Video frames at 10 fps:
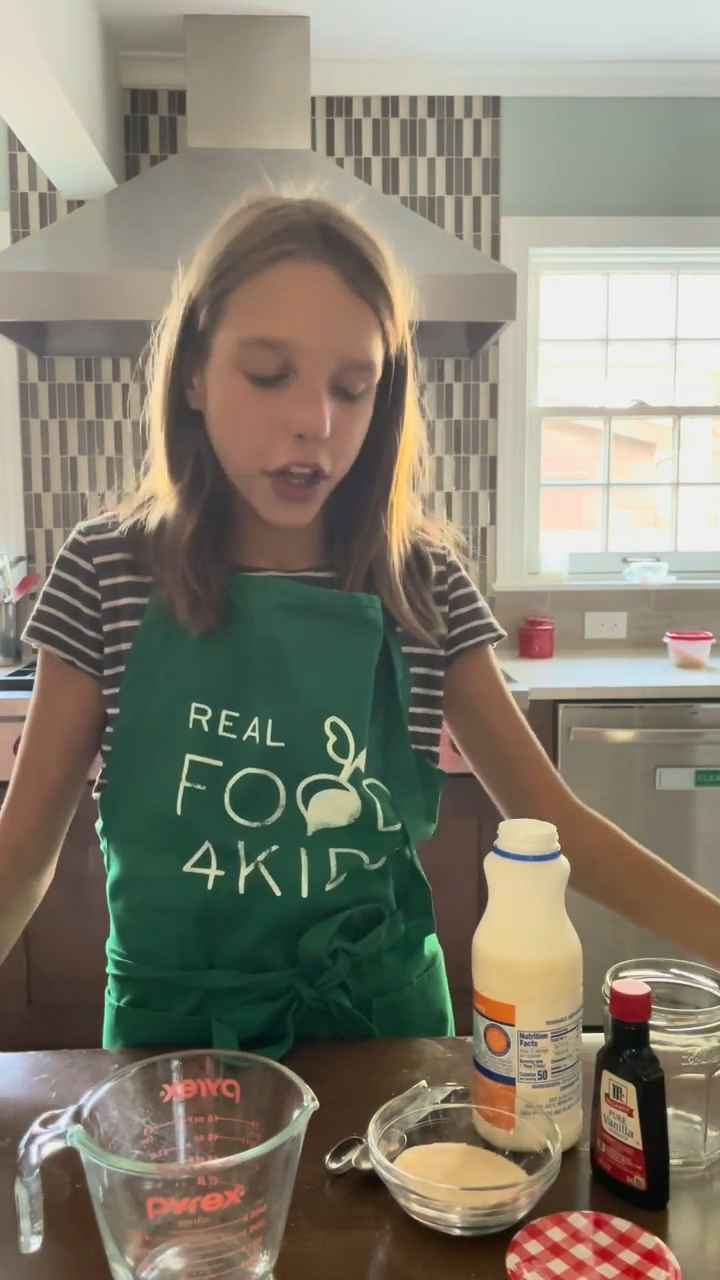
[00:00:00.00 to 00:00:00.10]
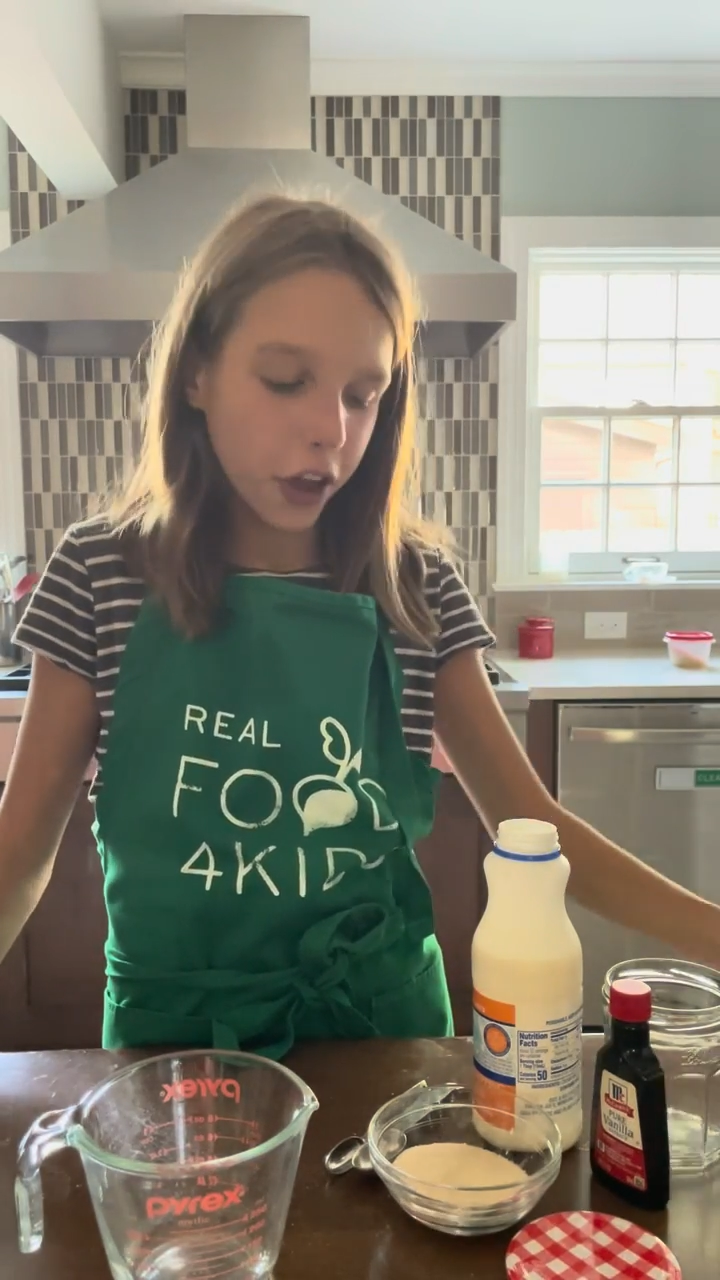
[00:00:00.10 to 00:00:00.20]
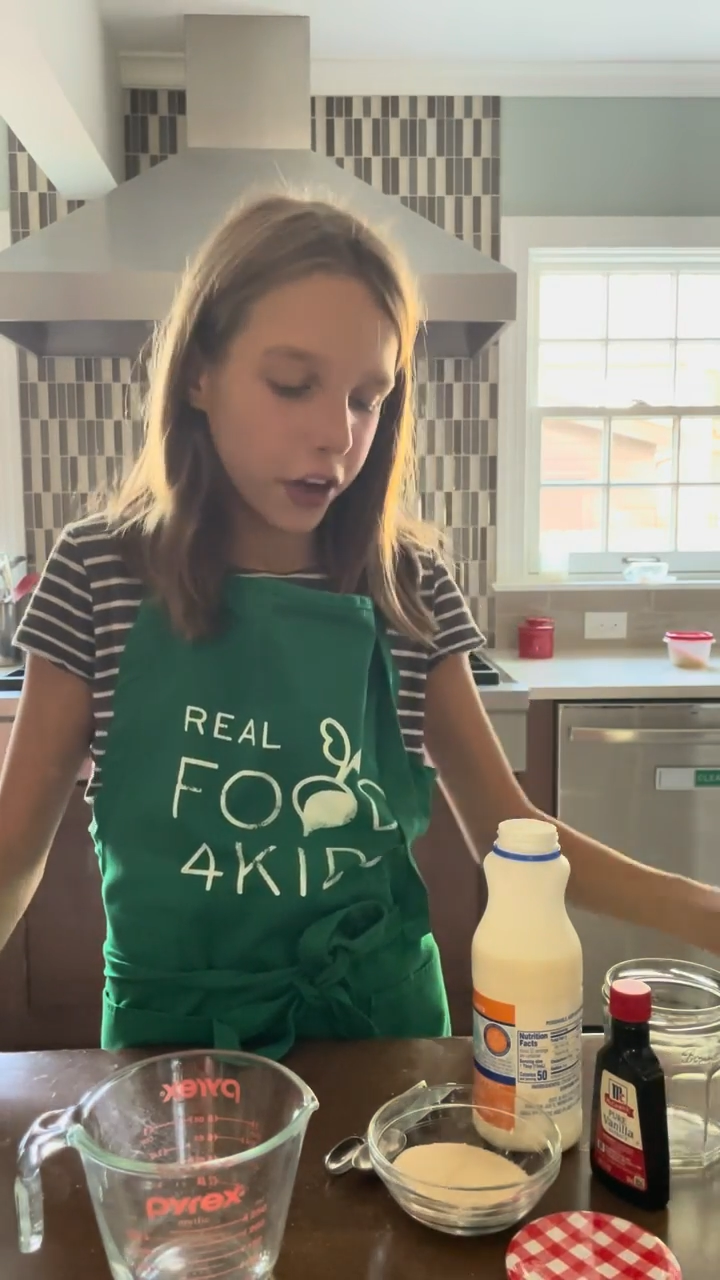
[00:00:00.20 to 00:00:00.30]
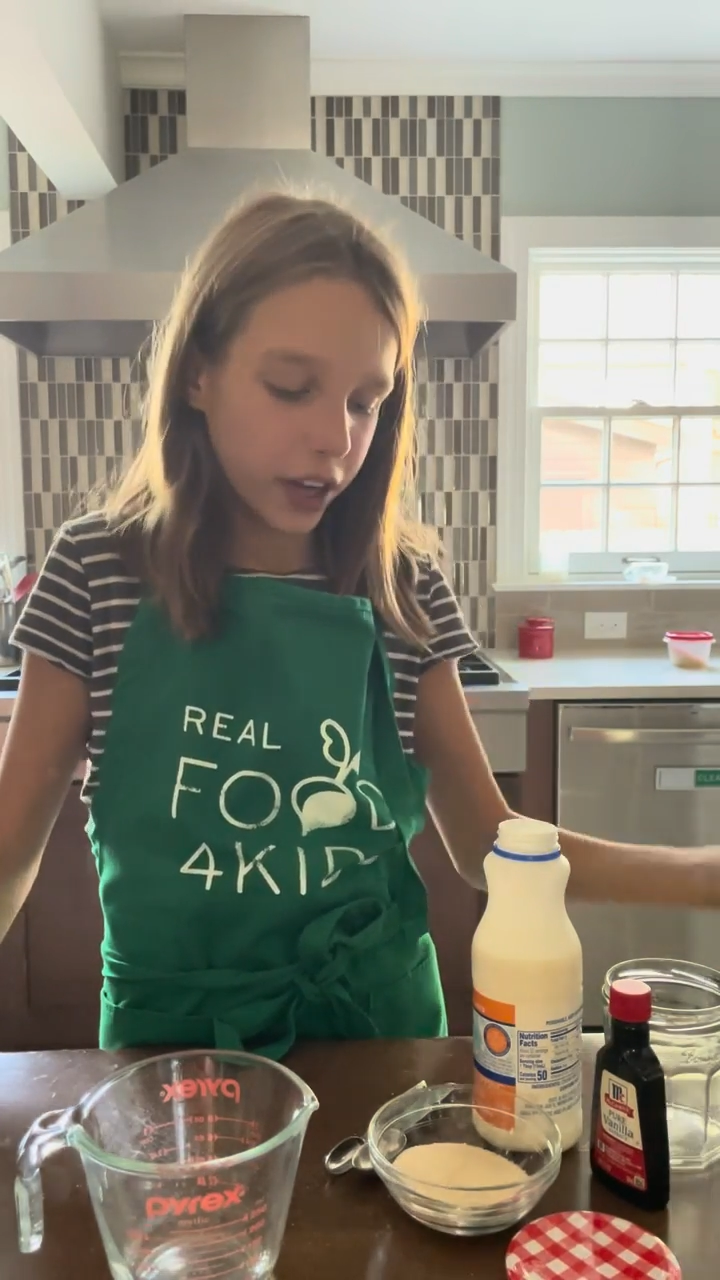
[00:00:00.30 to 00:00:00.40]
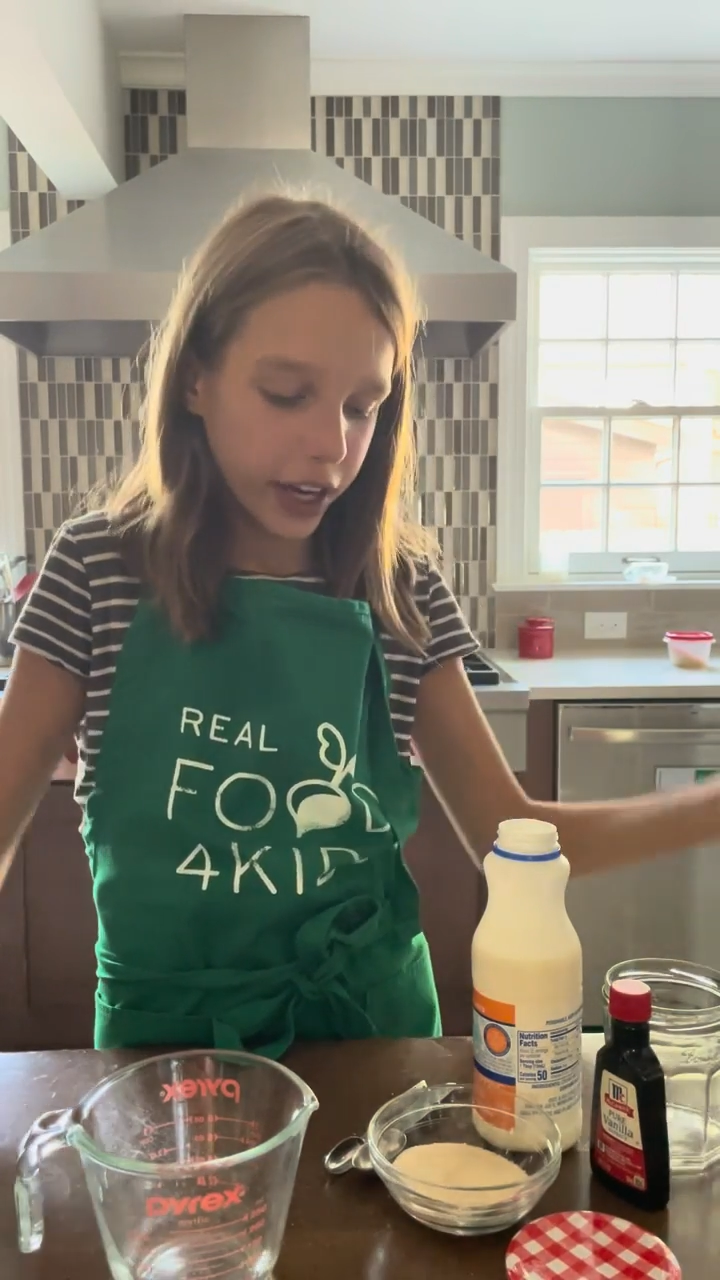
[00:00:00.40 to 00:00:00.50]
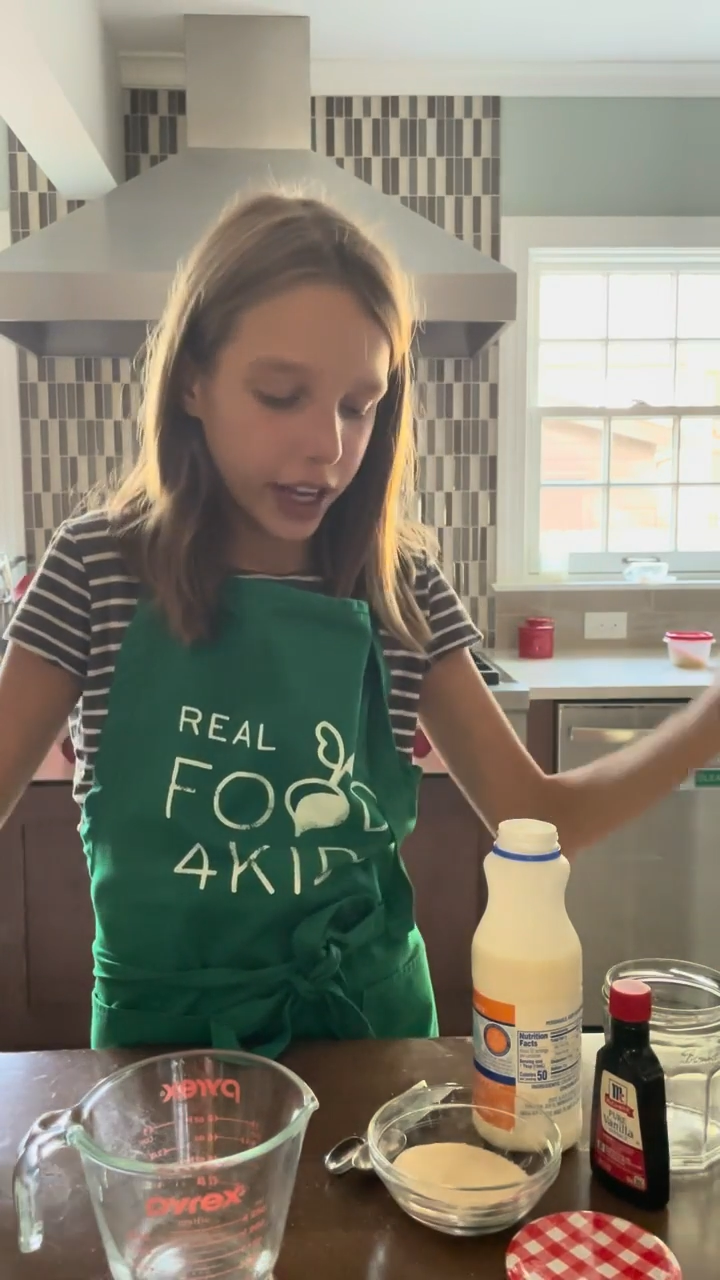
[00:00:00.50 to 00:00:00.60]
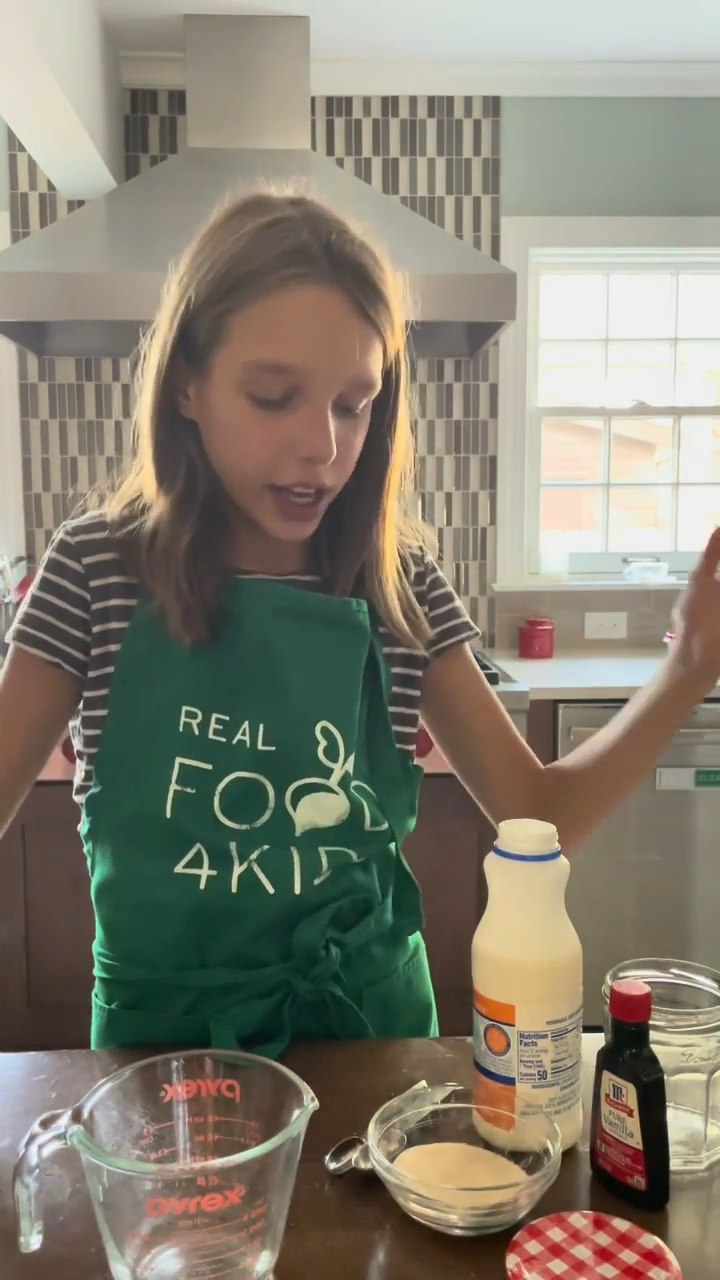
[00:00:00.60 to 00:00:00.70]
all you need